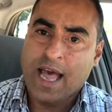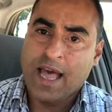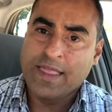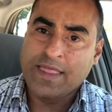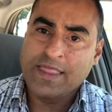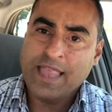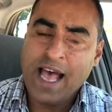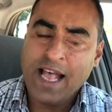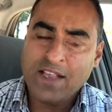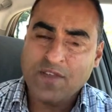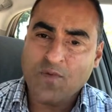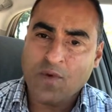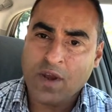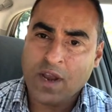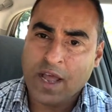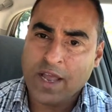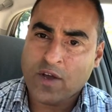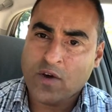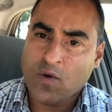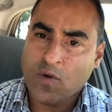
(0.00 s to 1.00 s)
and that's
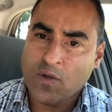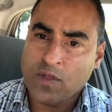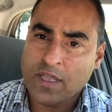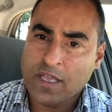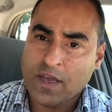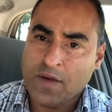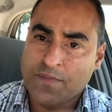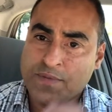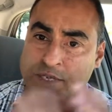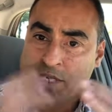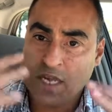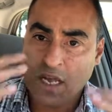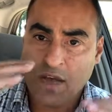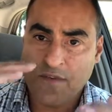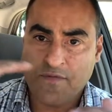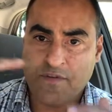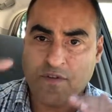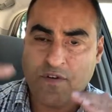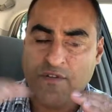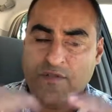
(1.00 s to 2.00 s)
what I call the
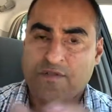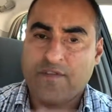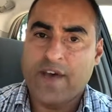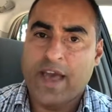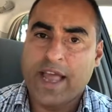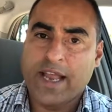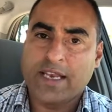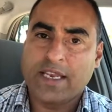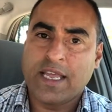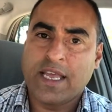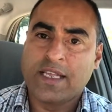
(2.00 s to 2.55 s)
observer effect.